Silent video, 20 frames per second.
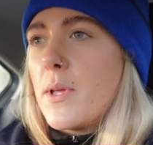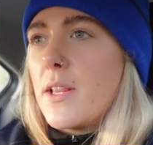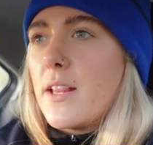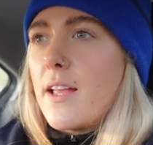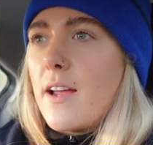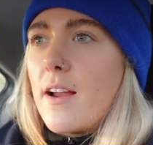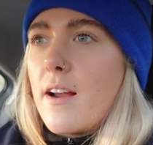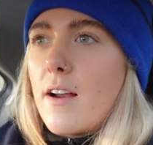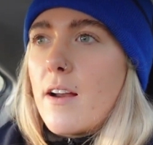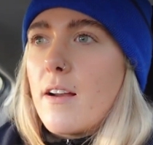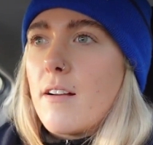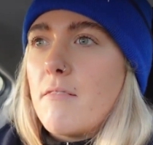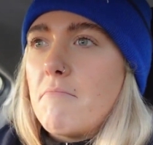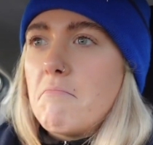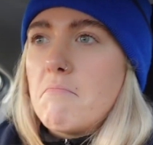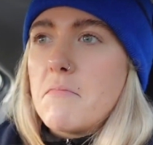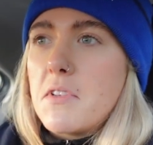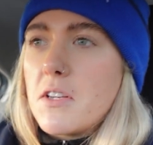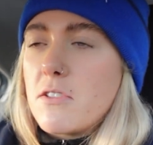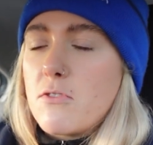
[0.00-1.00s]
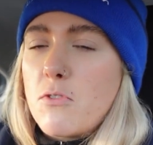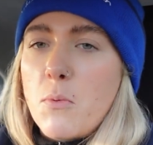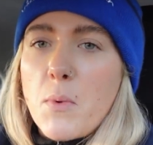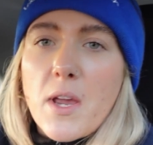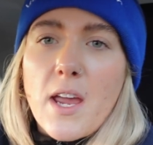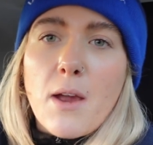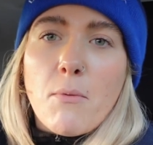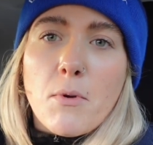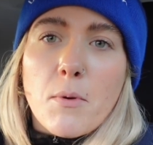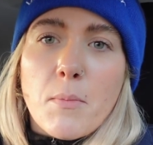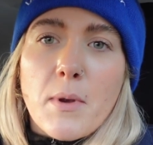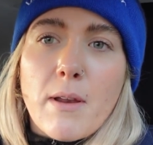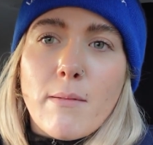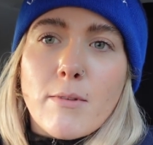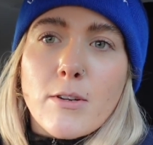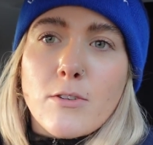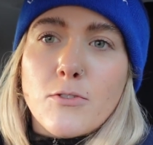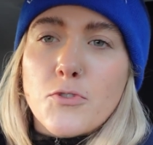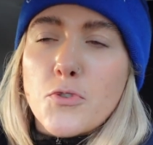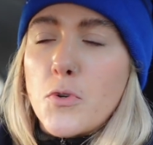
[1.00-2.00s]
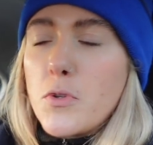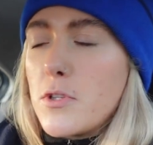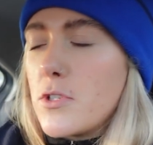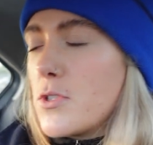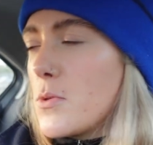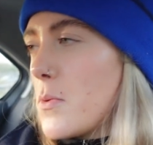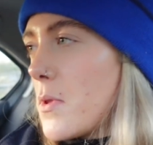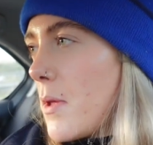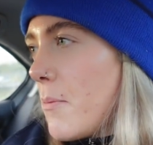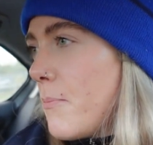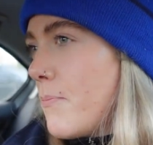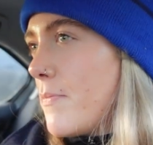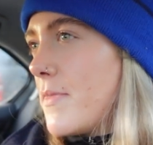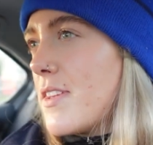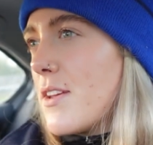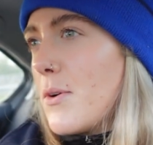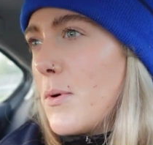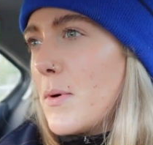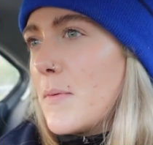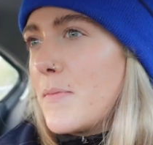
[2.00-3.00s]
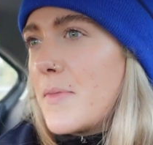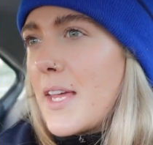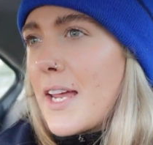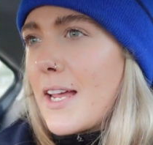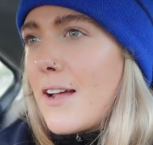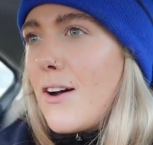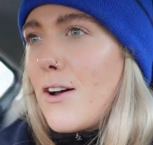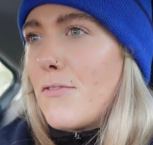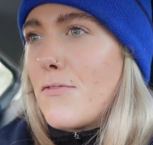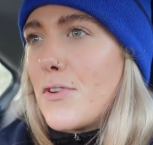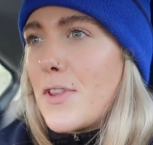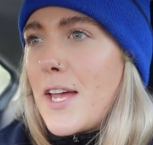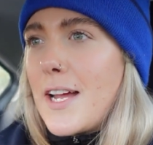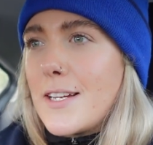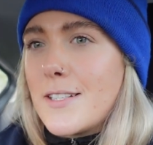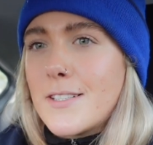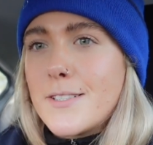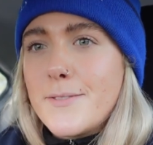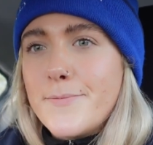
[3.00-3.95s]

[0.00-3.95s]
been there, there's no way I would have been able to control the two of them, so thank God for that.